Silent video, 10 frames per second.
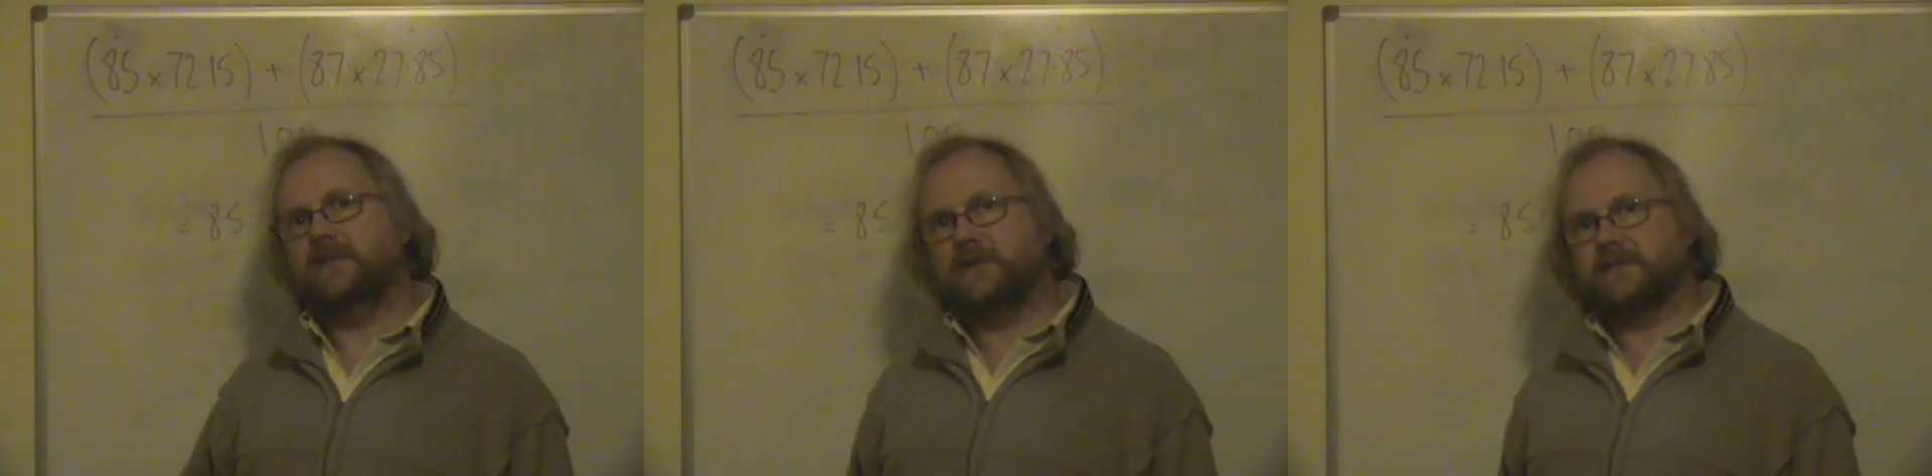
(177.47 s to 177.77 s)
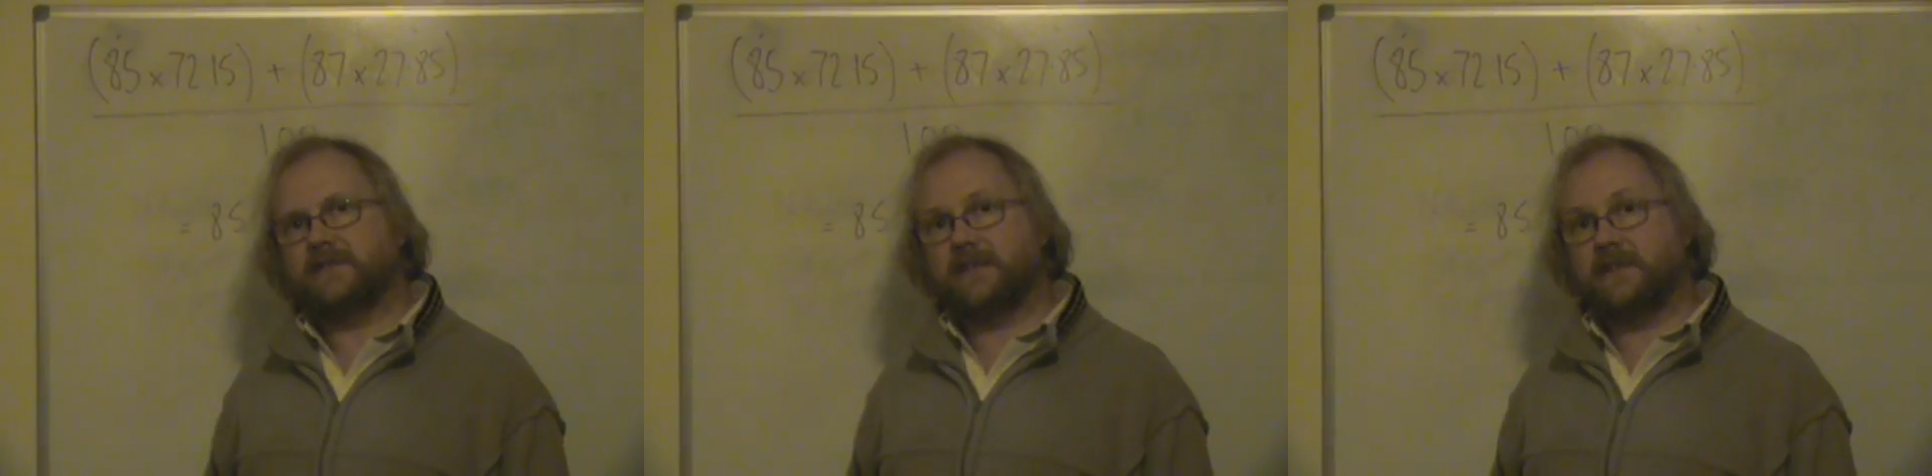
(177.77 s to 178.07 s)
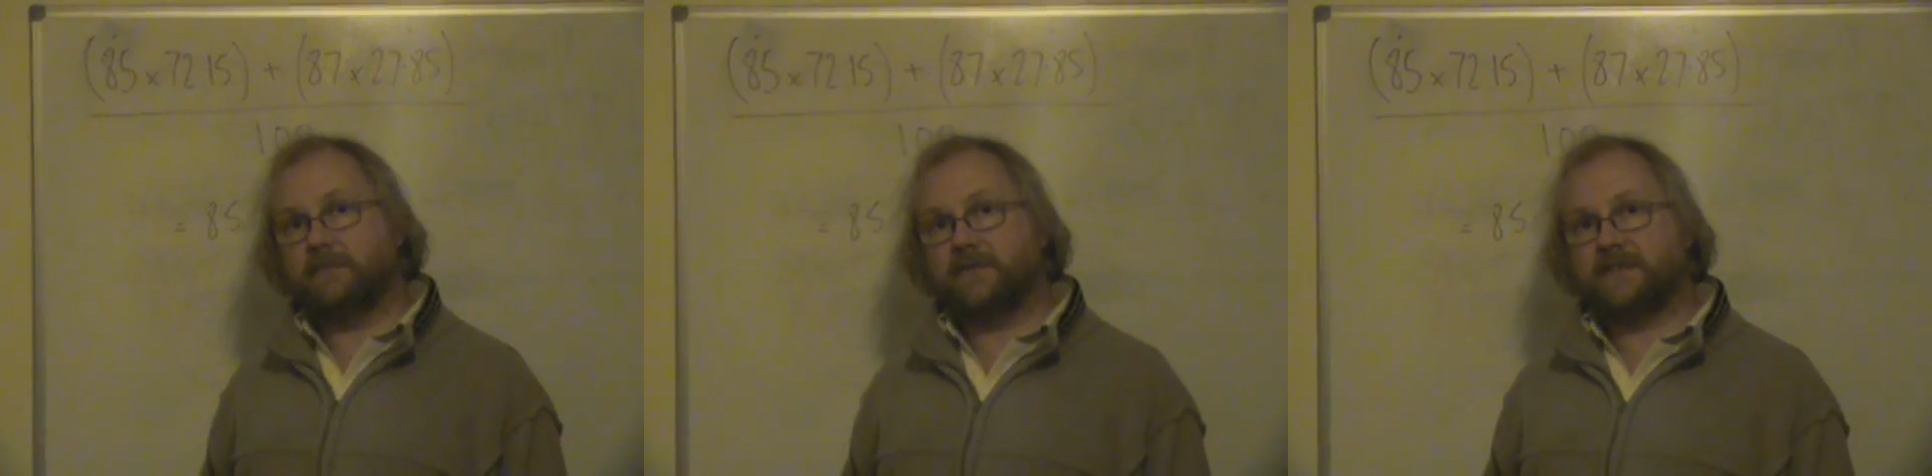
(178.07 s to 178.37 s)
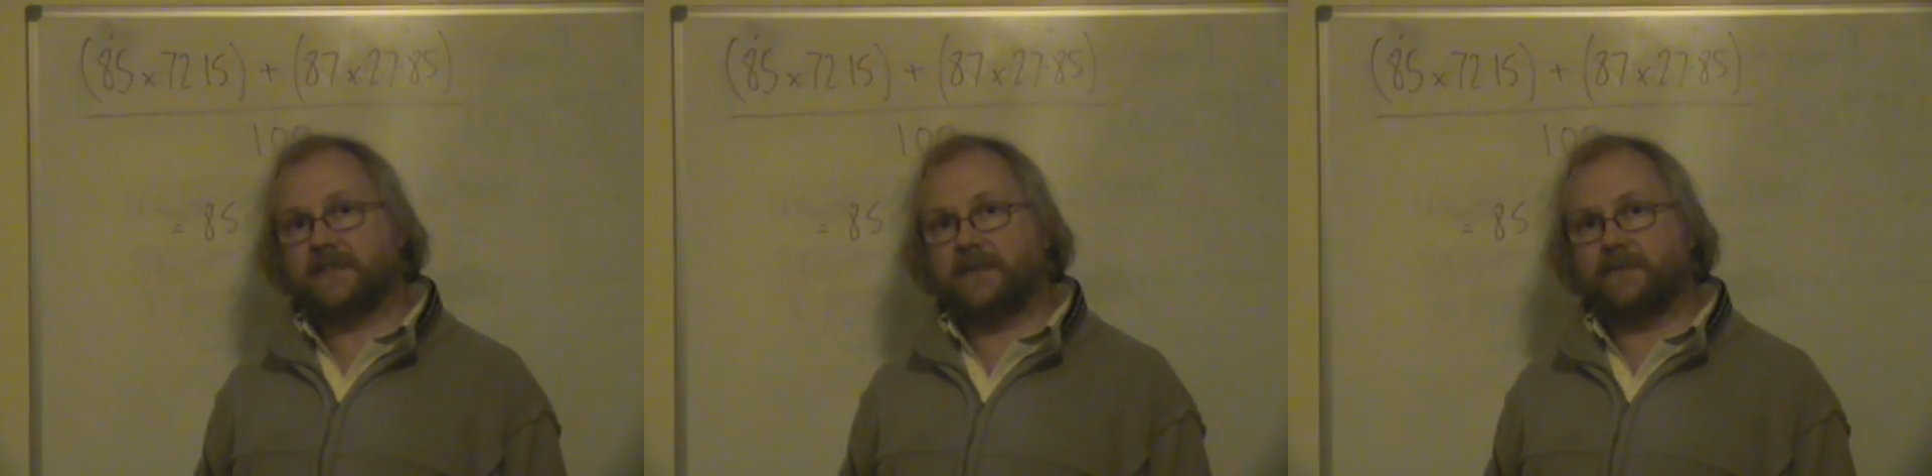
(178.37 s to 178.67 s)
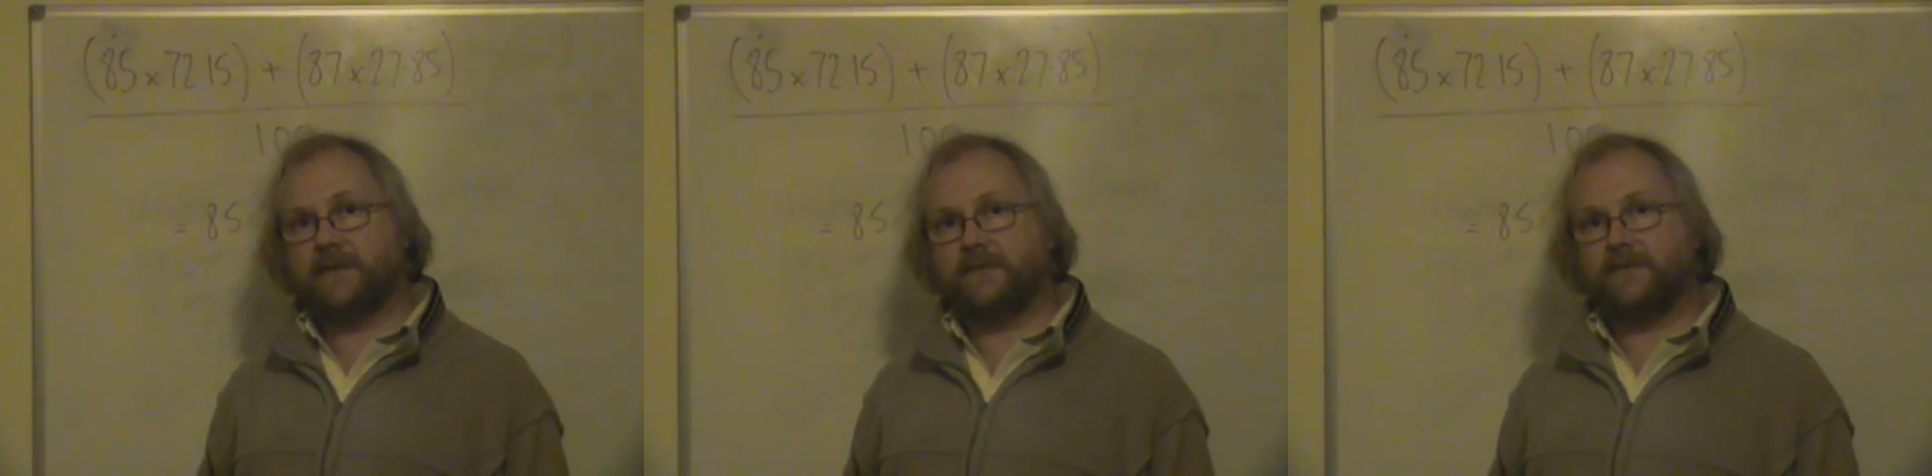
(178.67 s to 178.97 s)
or a certain number of
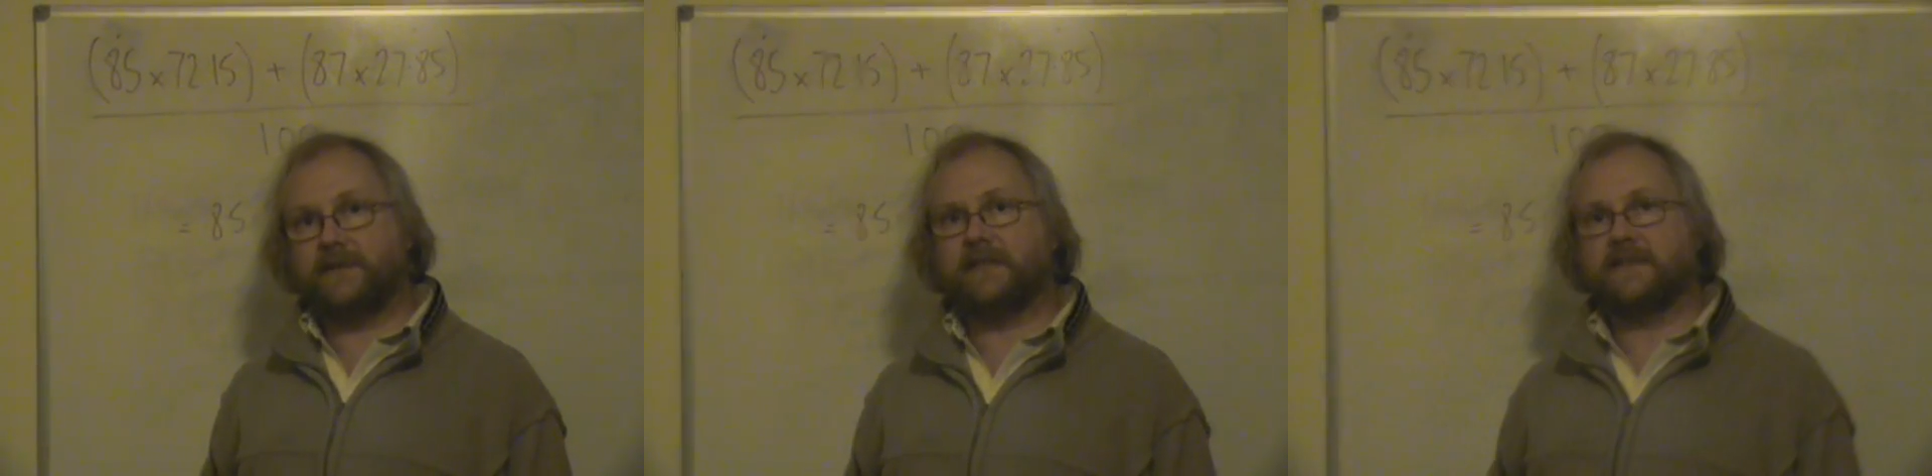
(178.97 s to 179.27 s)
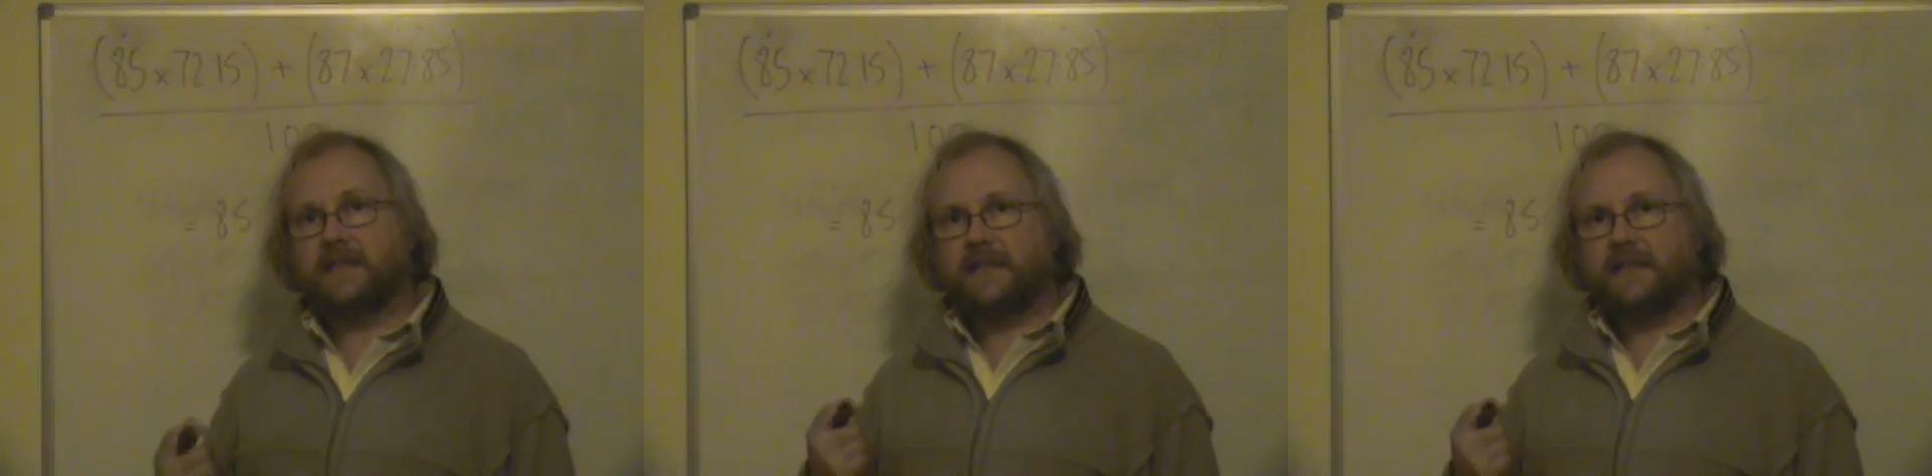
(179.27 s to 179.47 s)
significant figures.